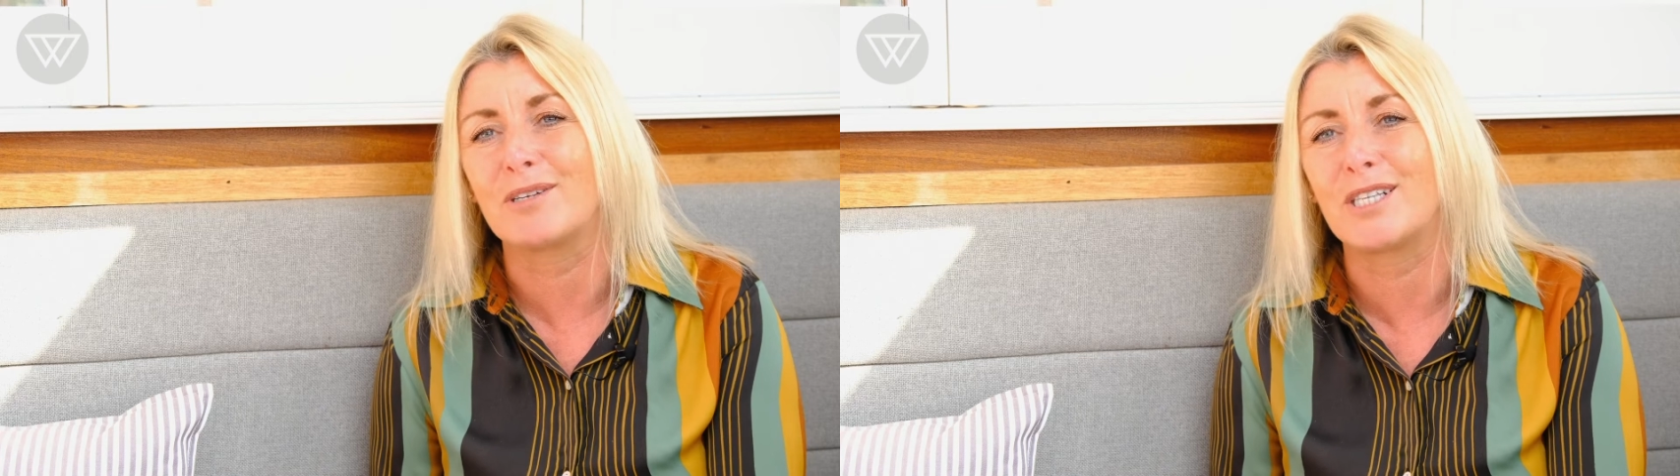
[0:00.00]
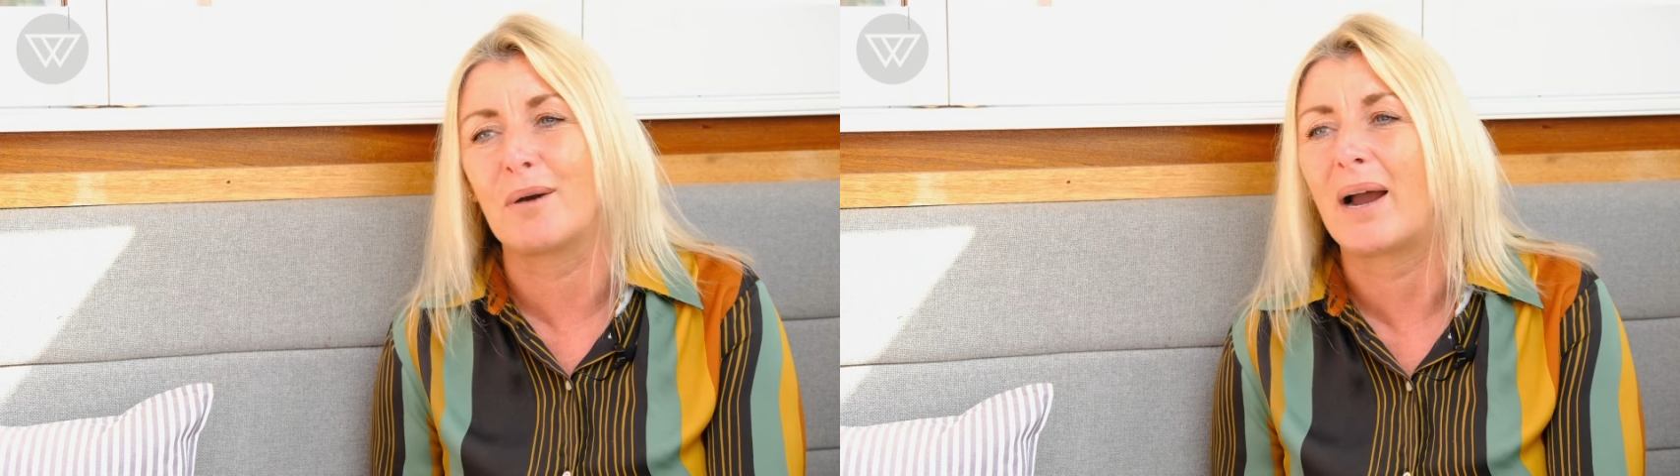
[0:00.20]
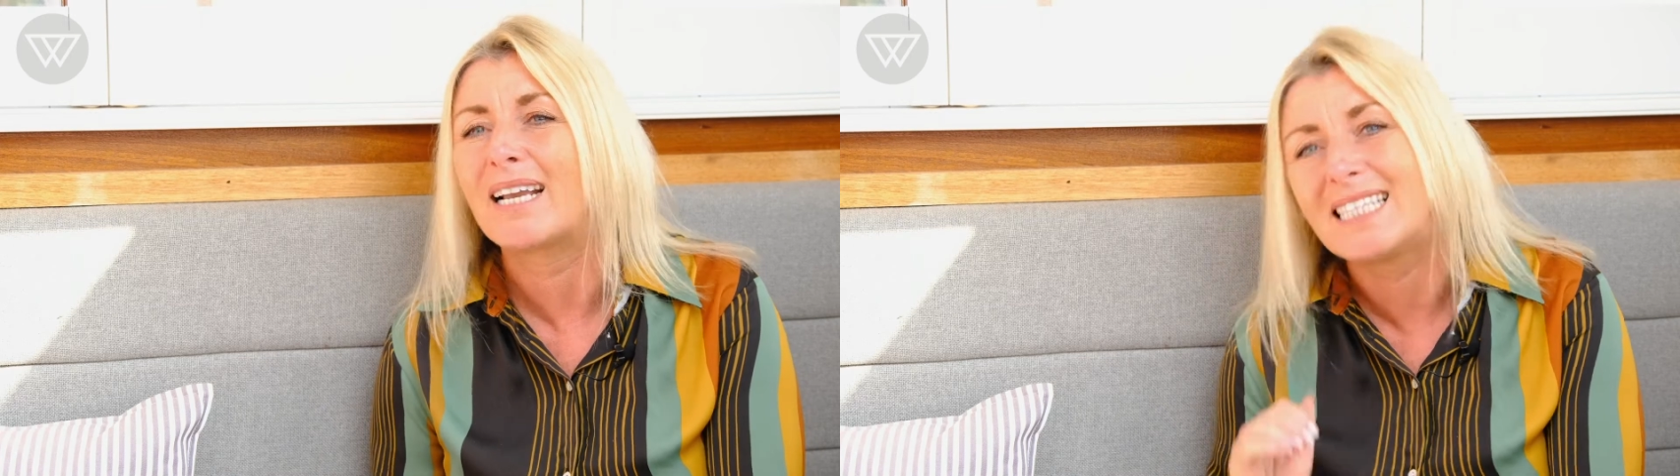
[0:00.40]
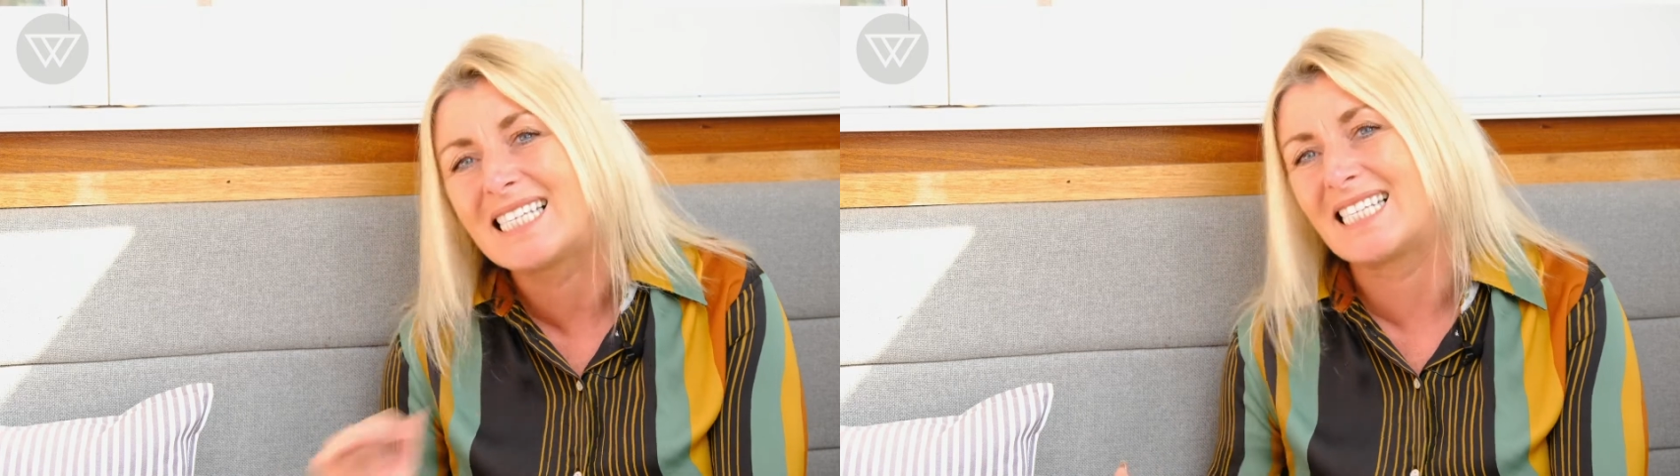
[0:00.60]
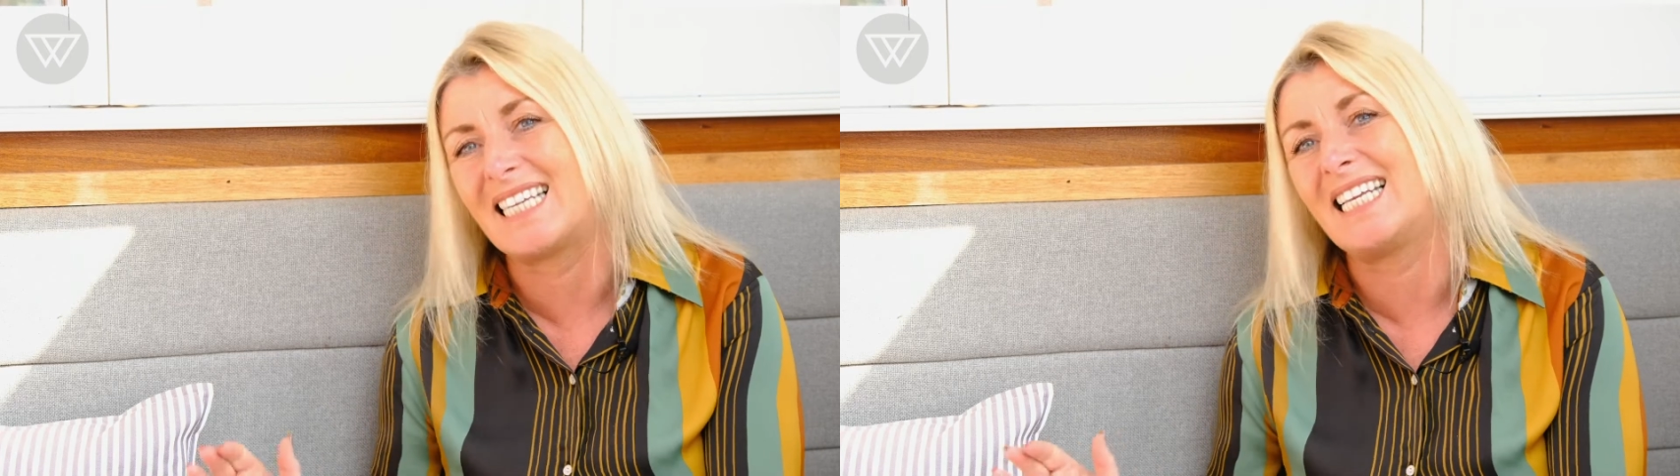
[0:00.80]
So I could
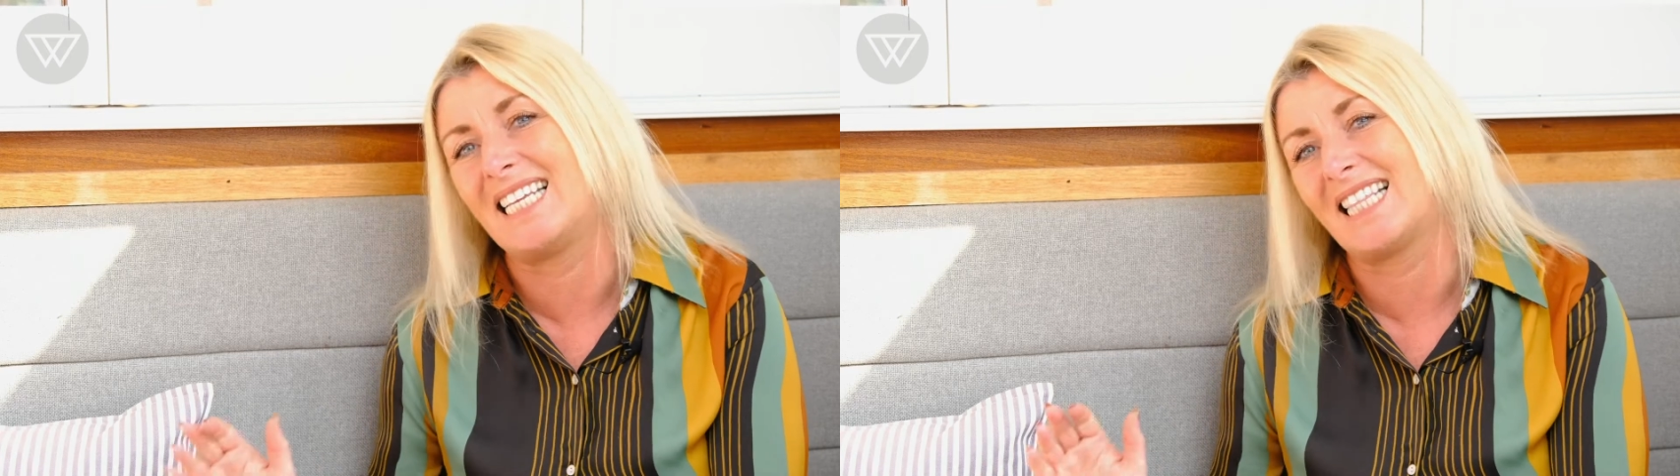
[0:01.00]
see